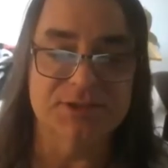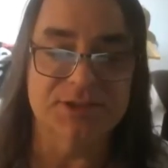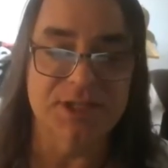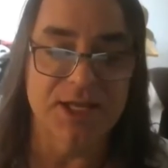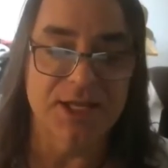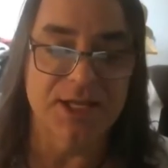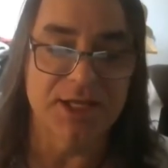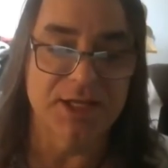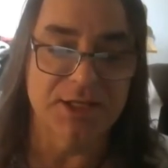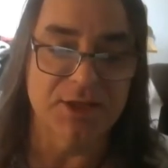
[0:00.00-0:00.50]

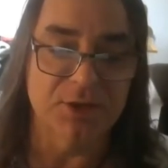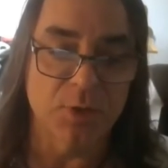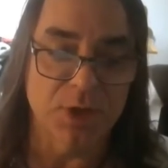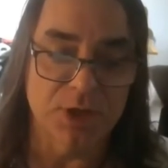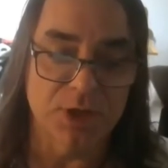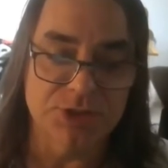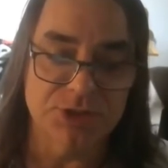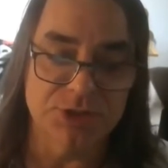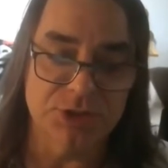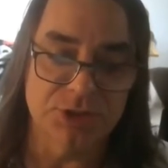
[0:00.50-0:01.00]
a
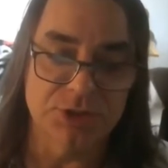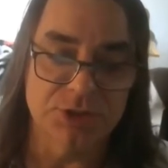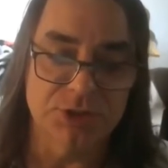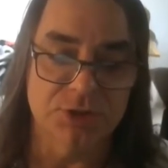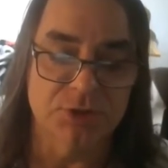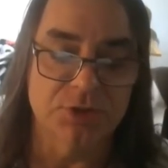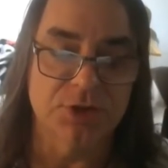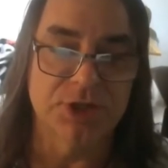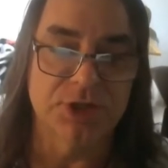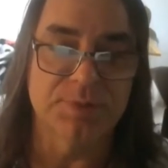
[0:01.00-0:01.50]
question
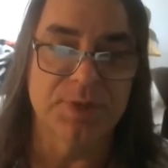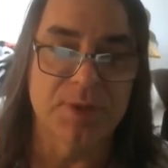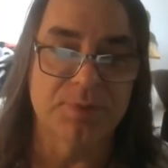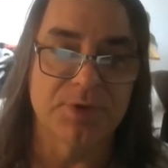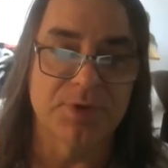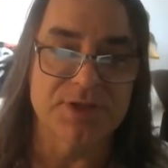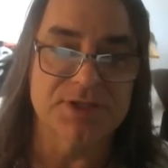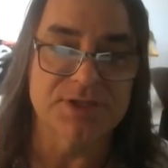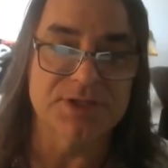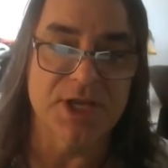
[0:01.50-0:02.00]
during my
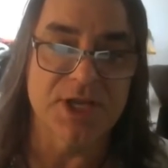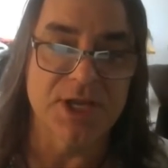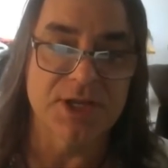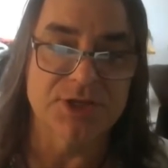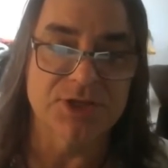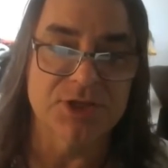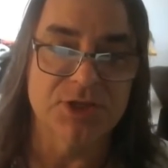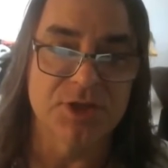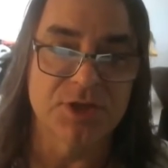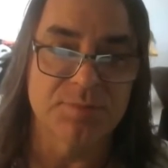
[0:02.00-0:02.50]

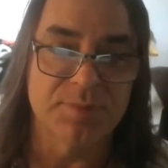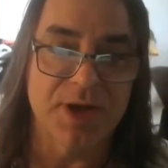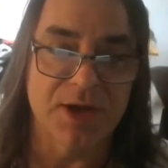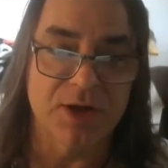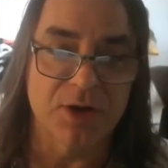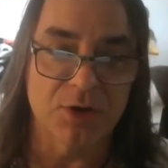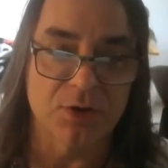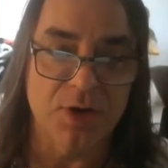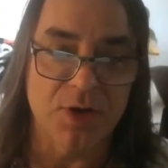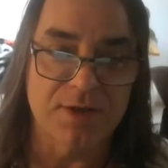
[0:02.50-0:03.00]
presentation of
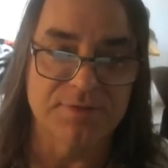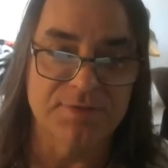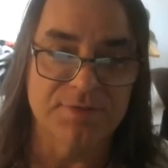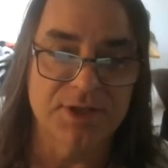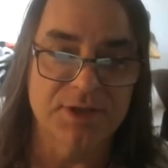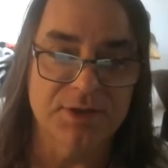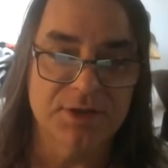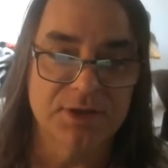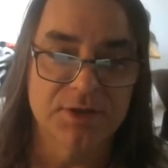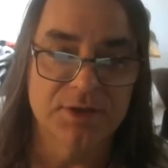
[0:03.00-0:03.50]

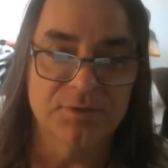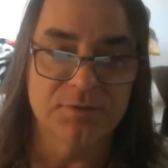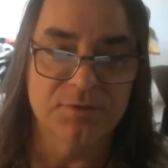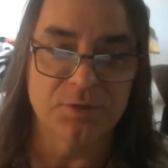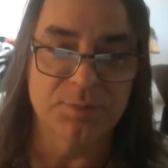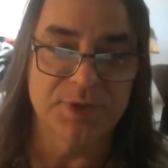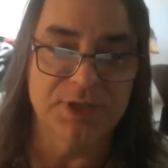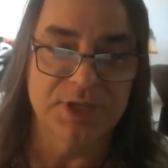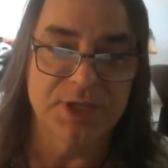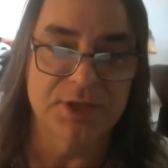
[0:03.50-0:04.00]
pyrography for
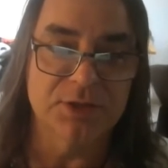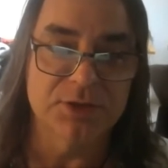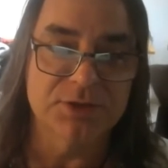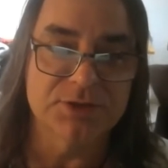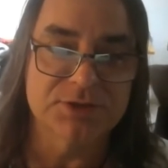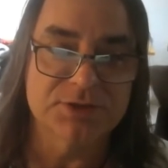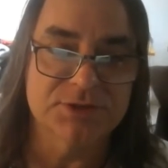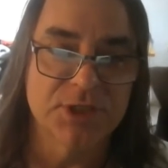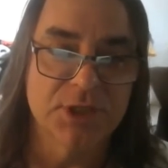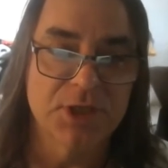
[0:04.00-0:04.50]

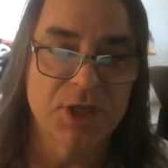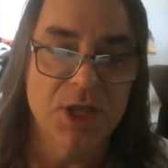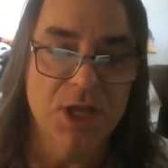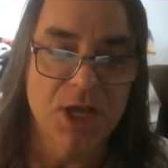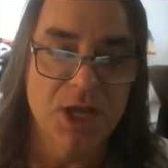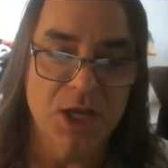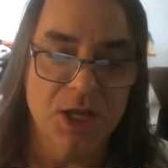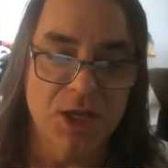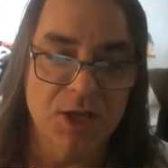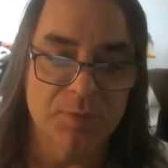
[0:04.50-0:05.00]
beginners,
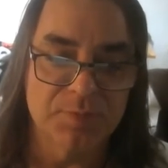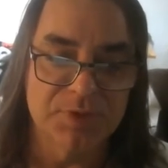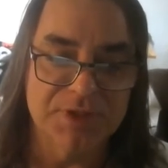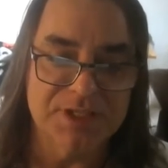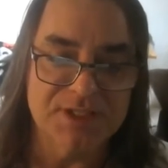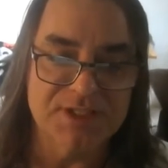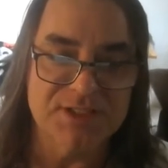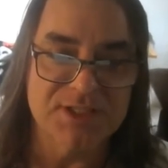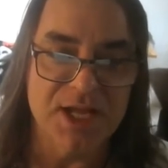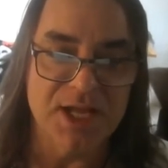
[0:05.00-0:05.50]

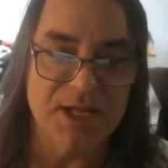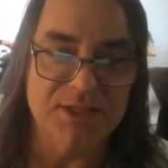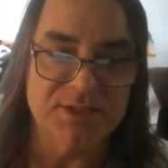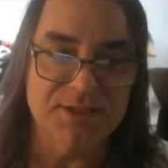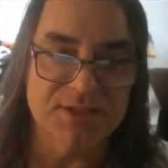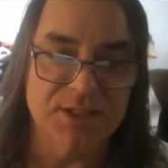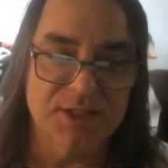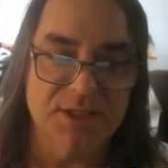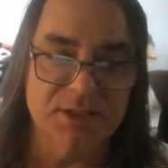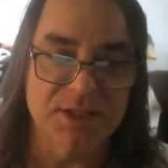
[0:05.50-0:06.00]
please text
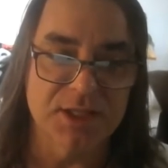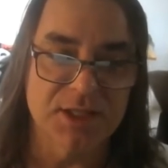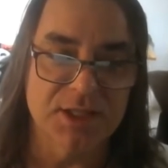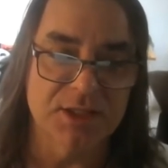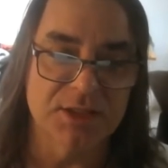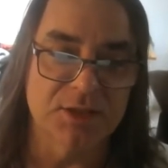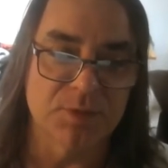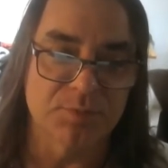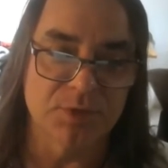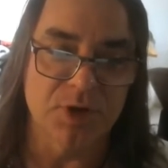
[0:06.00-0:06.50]
it
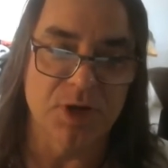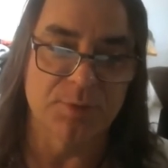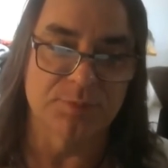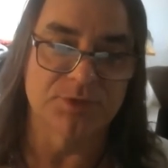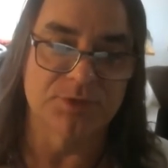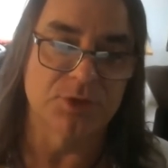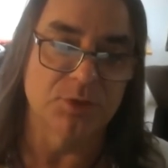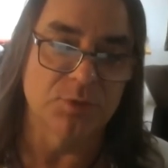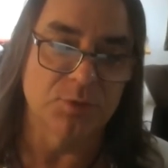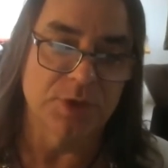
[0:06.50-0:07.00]
and the
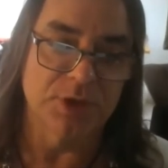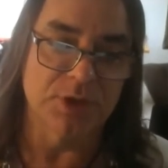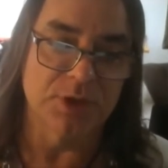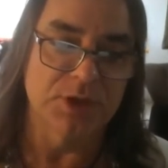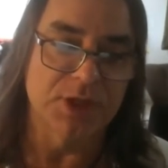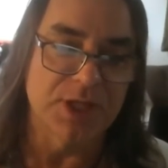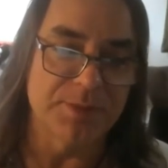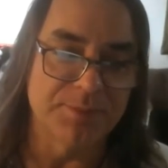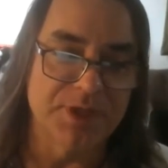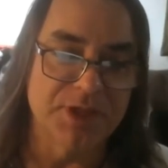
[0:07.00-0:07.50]
prompter will
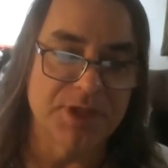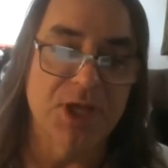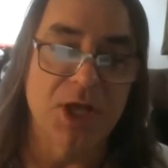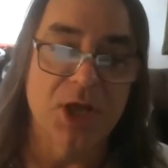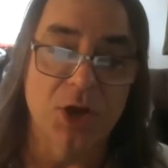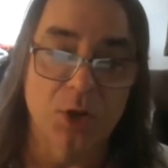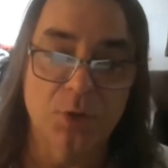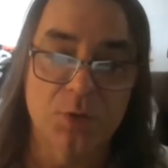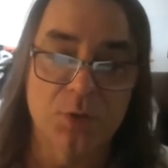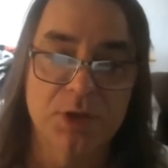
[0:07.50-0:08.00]
let me
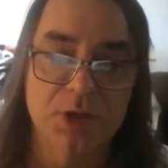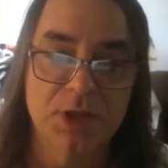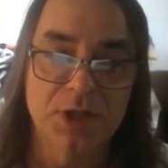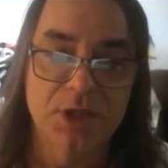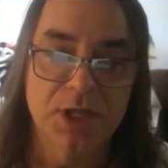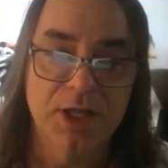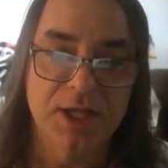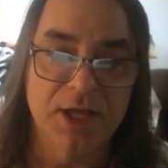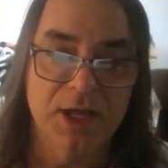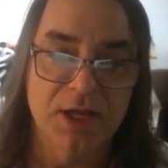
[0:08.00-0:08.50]
know
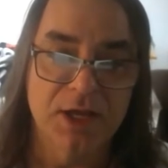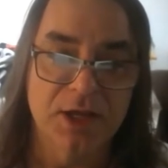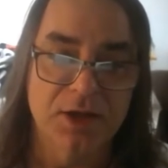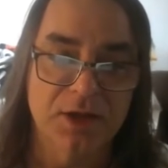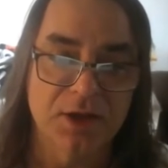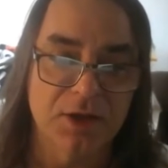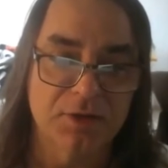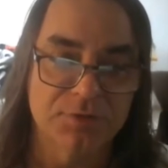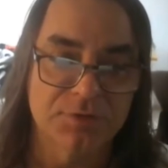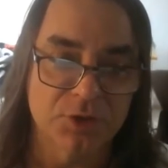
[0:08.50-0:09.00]

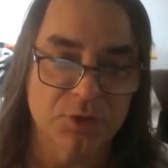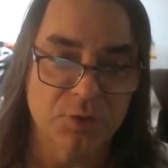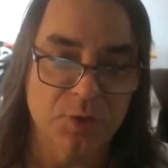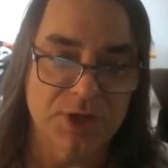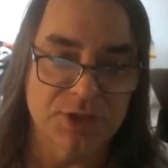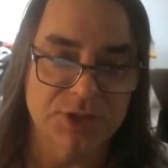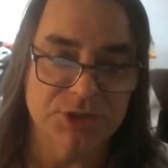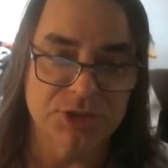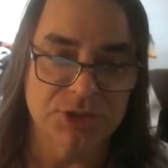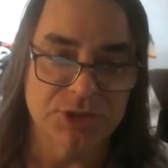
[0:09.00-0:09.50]
of your
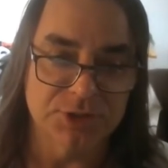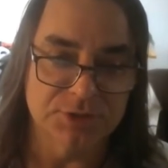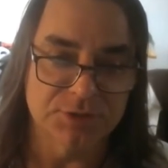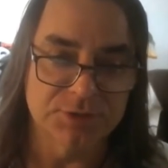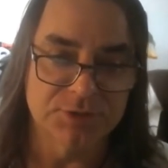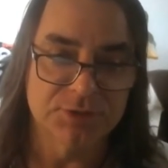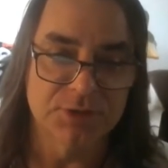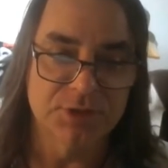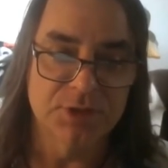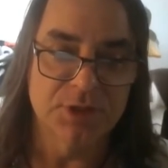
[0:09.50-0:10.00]
question.
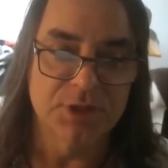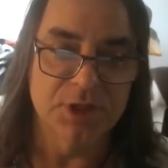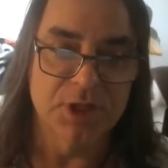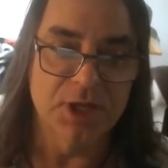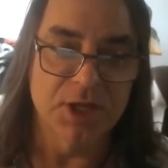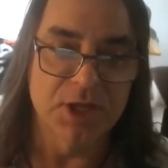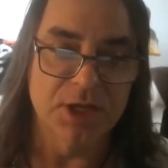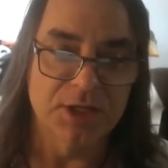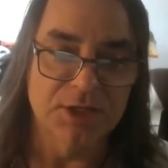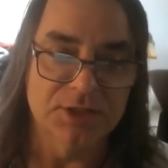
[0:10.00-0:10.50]

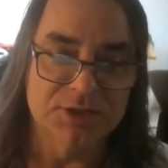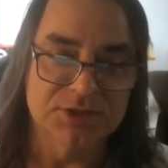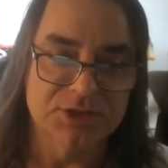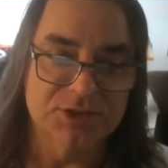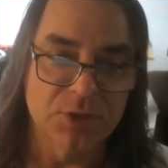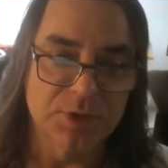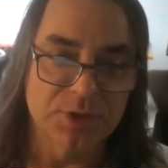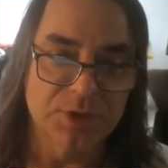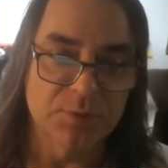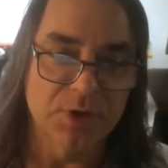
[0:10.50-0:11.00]

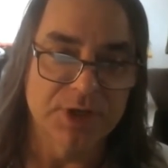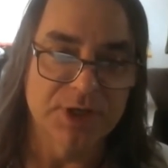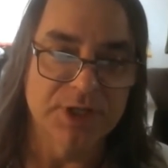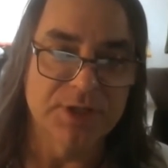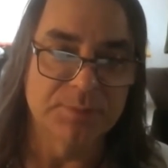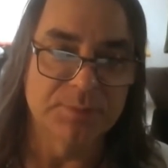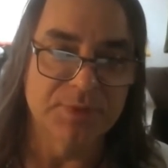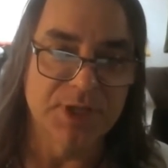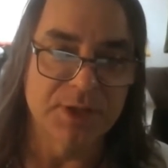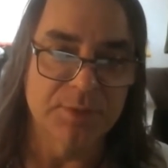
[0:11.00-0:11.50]
So we want to
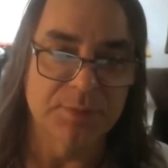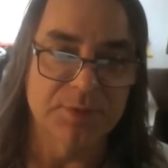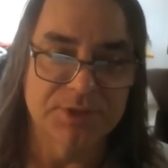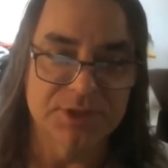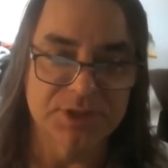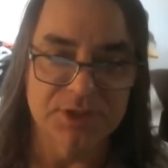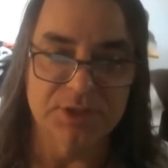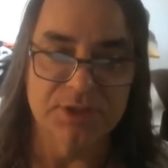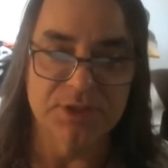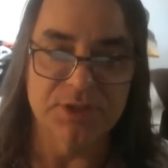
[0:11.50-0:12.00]
be able
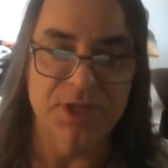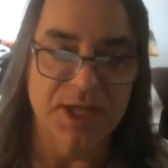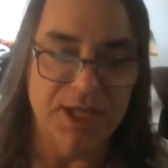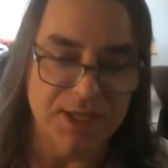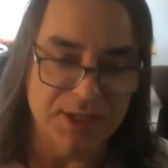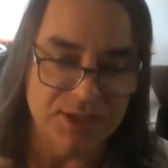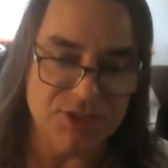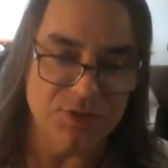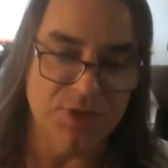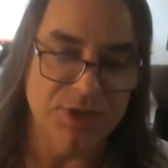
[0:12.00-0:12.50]
to
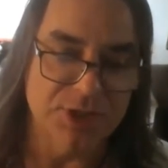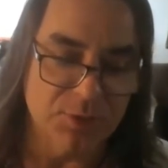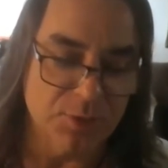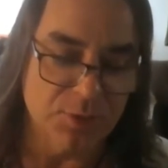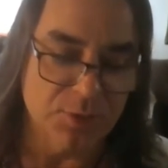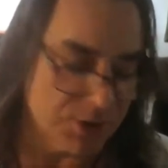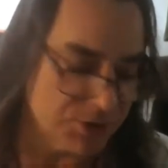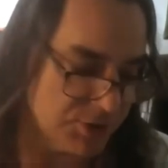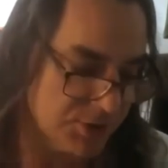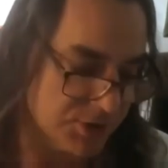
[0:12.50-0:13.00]
answer any
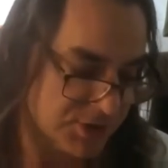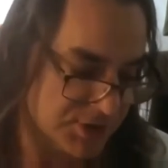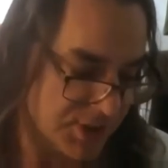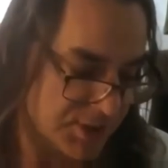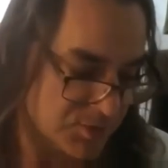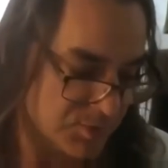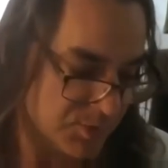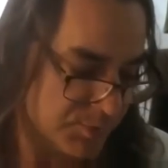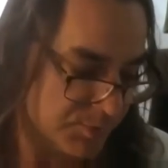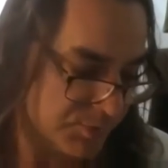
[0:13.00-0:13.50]
questions
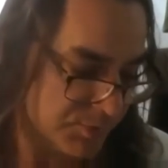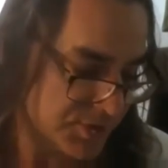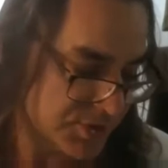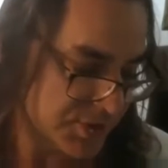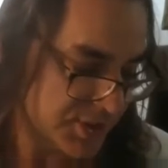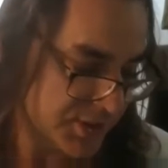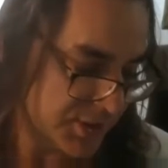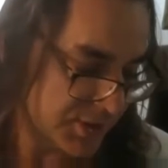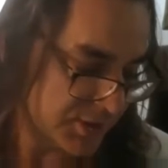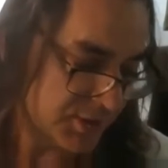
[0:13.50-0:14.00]
as we
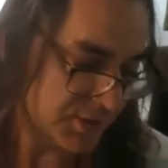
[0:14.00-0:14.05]
proceed.